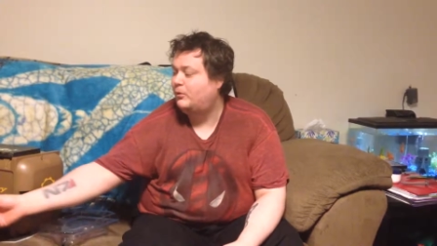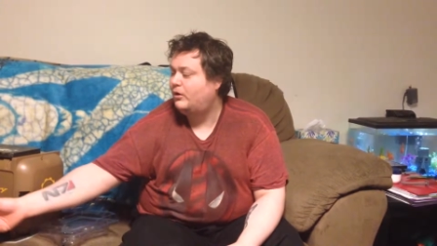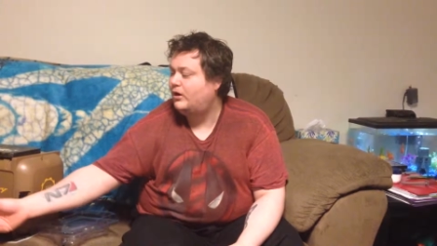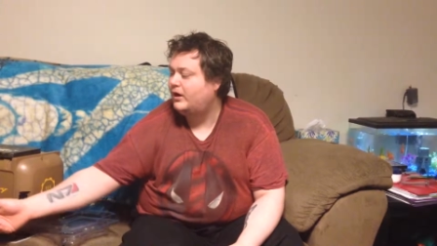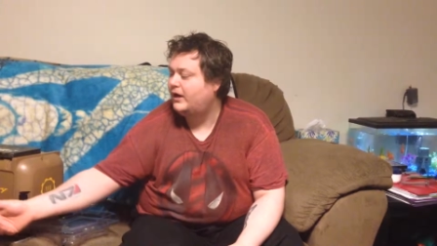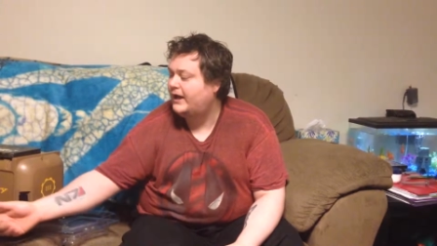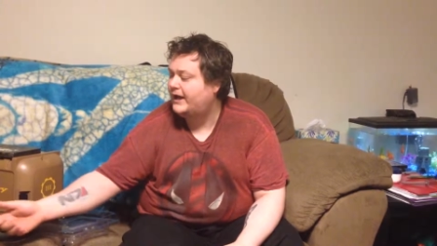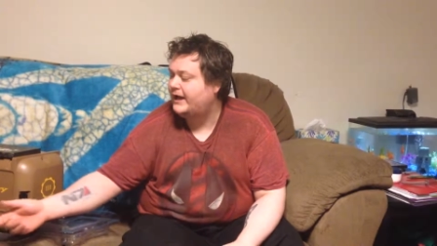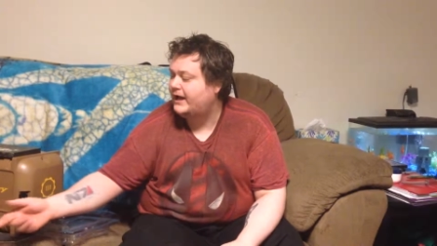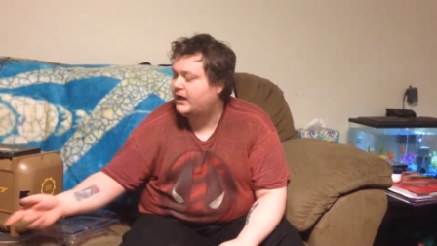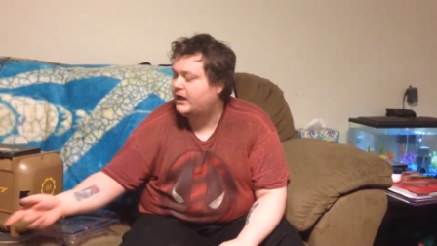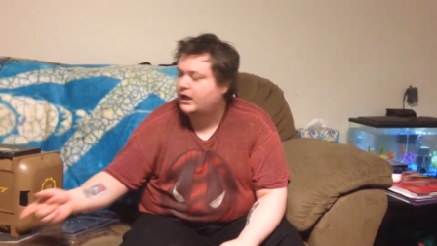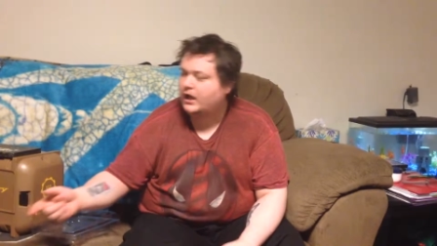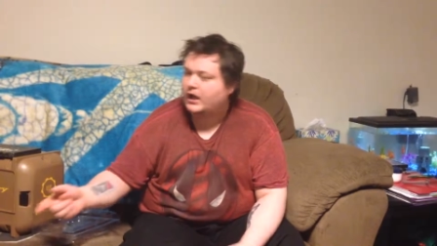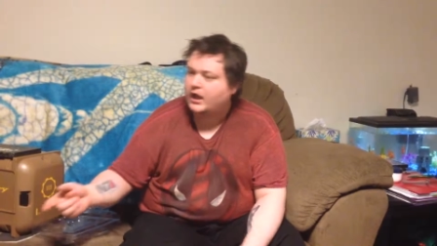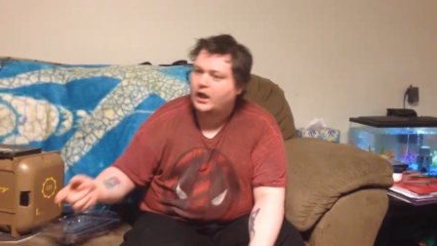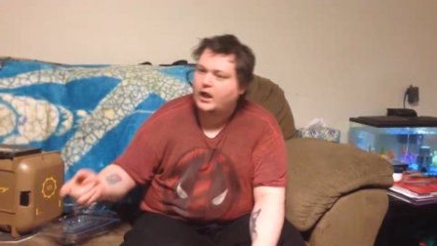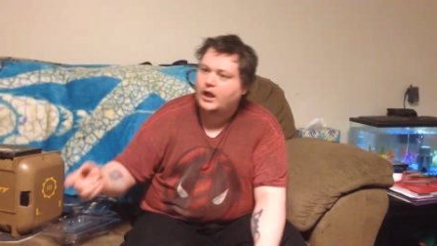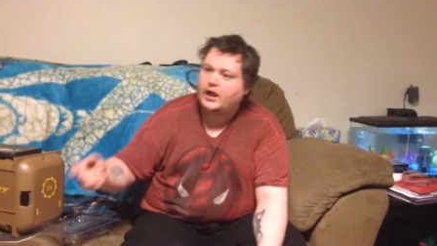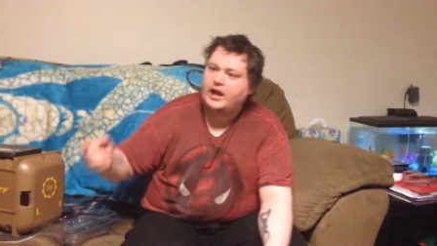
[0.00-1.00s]
are more like
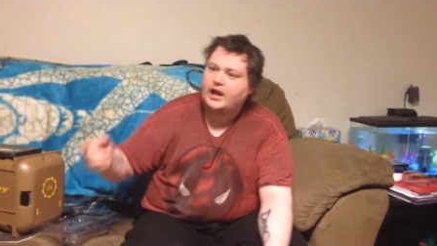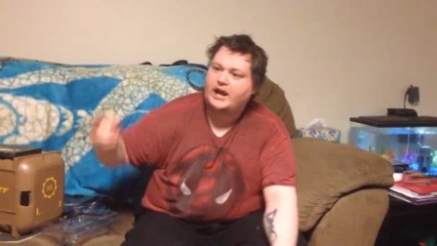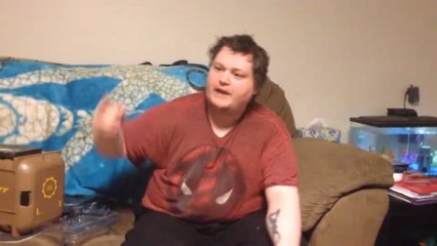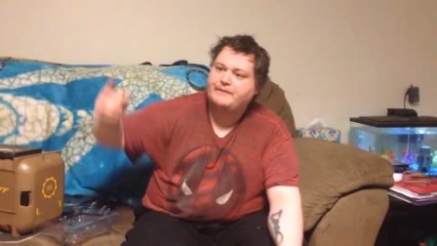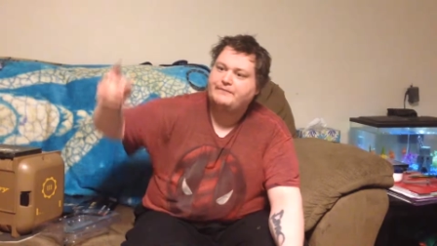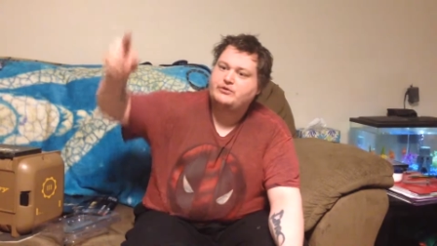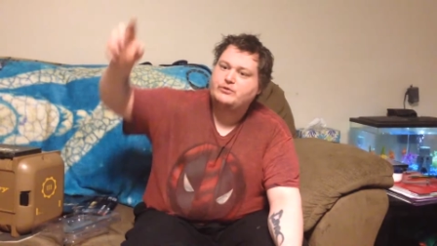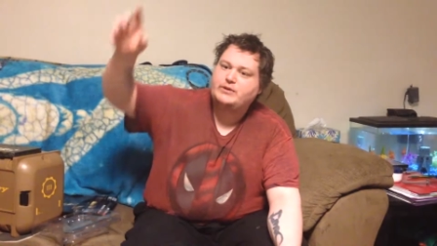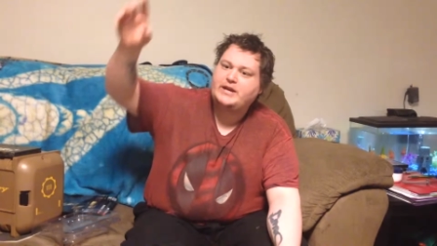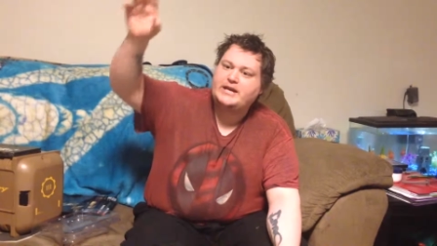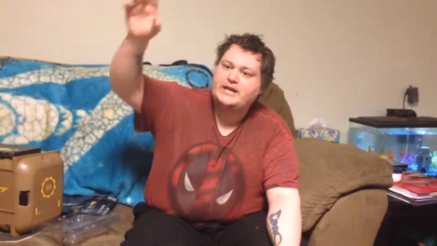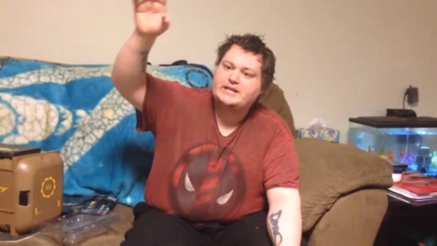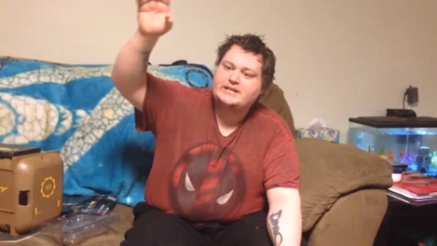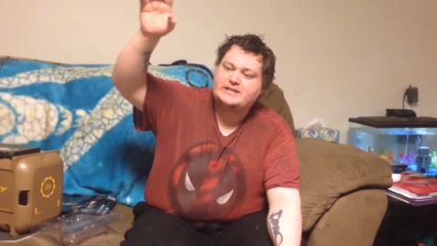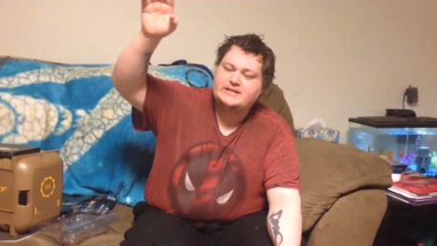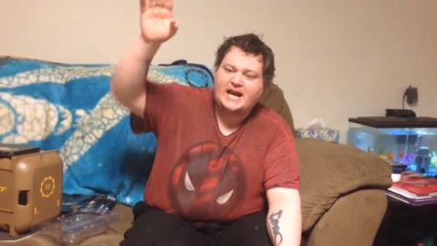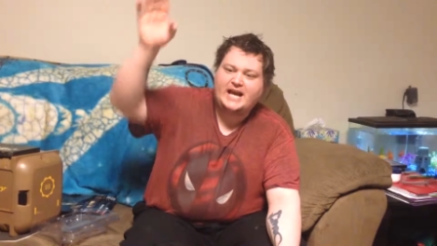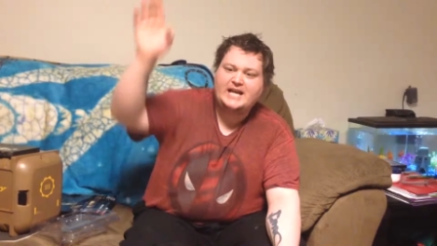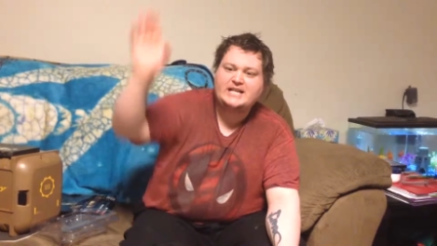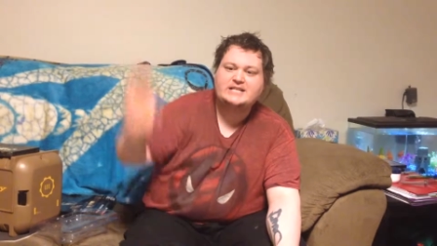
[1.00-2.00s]
if you
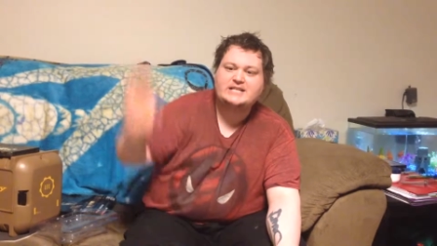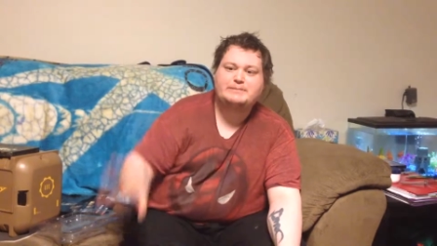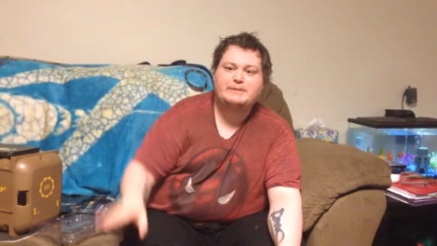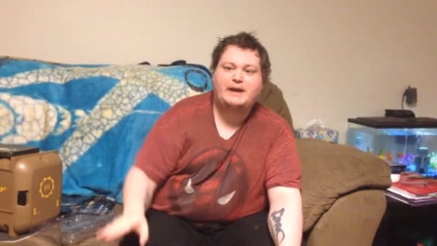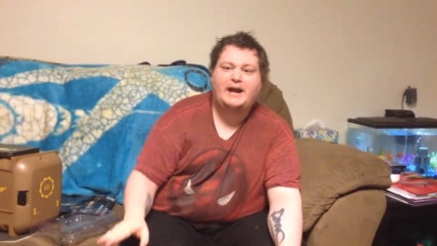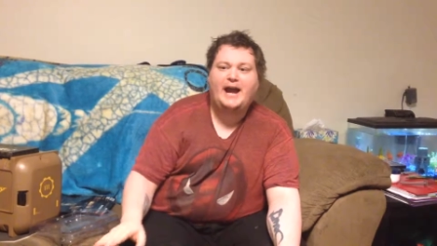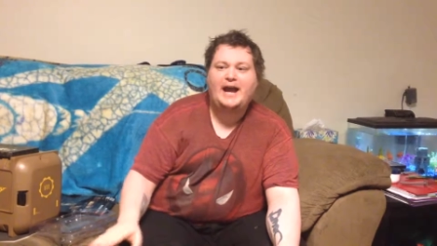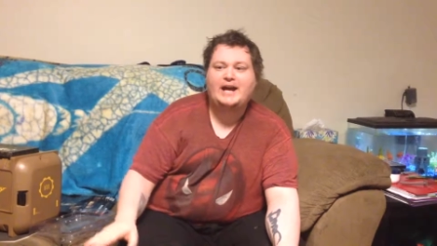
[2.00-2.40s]
get 10's